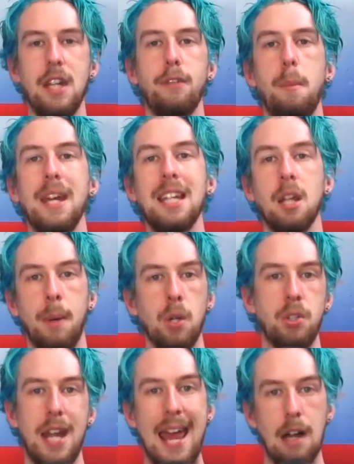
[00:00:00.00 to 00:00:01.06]
never been the
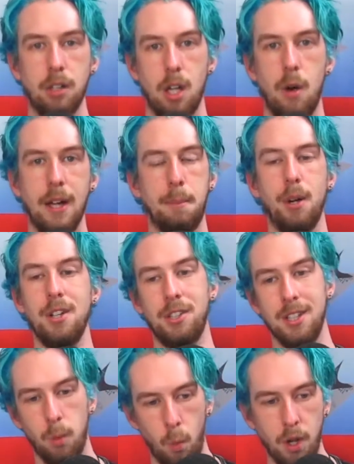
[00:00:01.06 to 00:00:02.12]
most outgoing
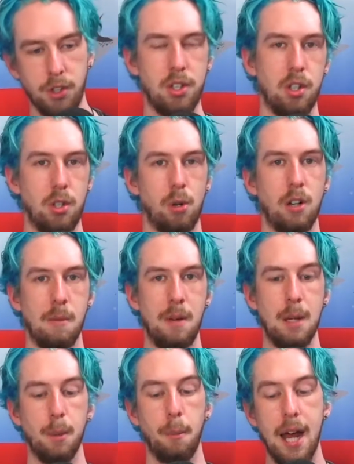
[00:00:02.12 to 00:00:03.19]
person that wants to talk to
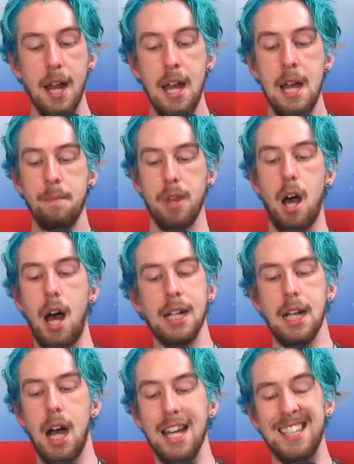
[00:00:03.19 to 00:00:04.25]
people. But
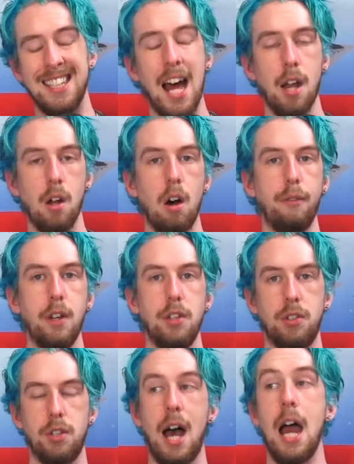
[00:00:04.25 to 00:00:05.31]
I started off
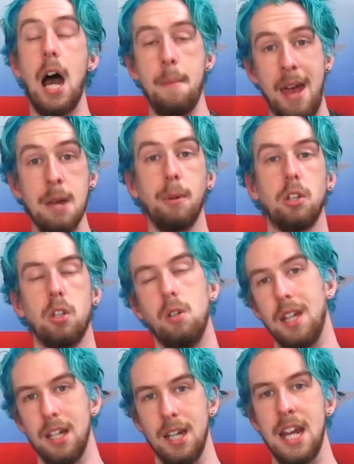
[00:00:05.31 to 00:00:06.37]
as, I'm able to do
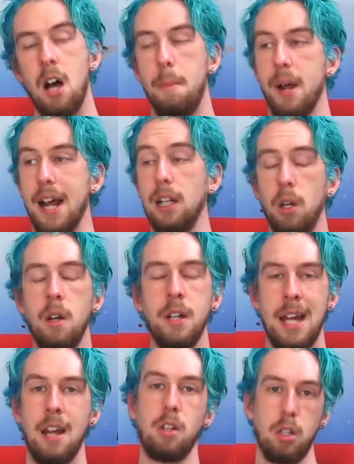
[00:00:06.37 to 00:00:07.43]
that now, but I learned
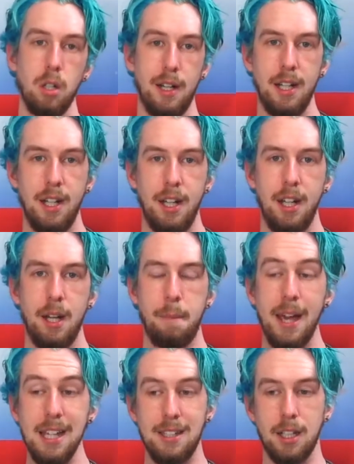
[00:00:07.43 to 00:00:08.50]
how to do it,
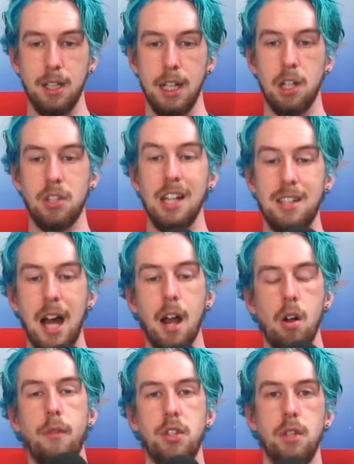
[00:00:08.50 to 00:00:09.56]
basically. Because I
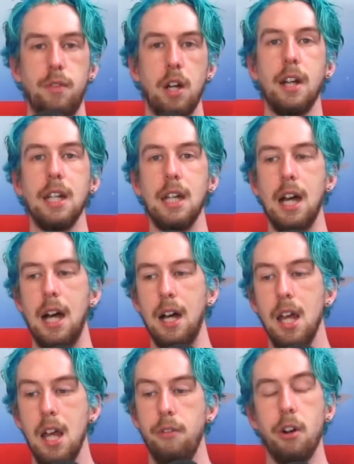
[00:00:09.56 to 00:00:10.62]
started off as a very
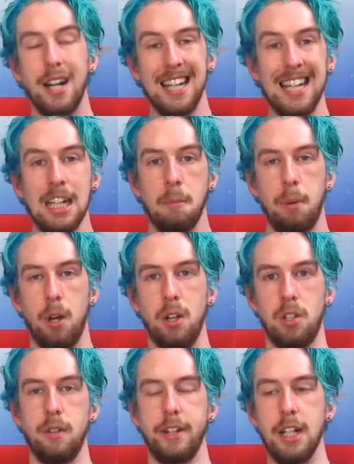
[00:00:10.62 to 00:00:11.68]

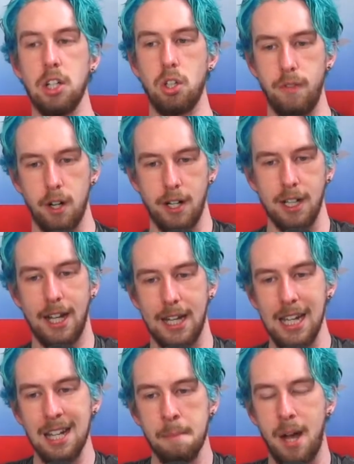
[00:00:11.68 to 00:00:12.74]
in-person, a very
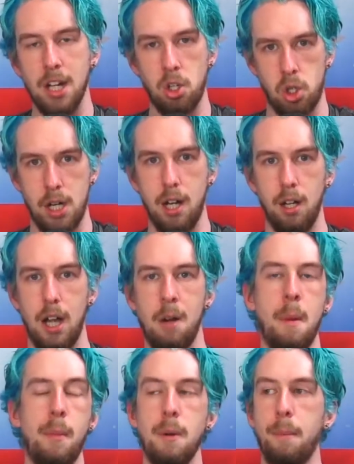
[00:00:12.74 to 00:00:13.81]
like in my shell. I
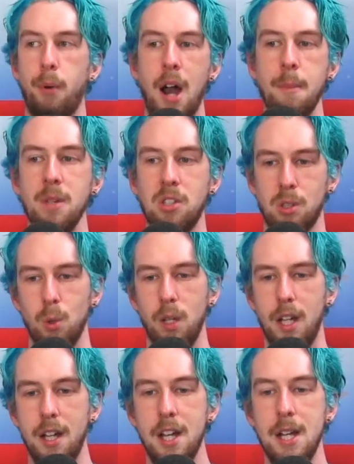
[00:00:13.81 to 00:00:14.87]
remember in primary school,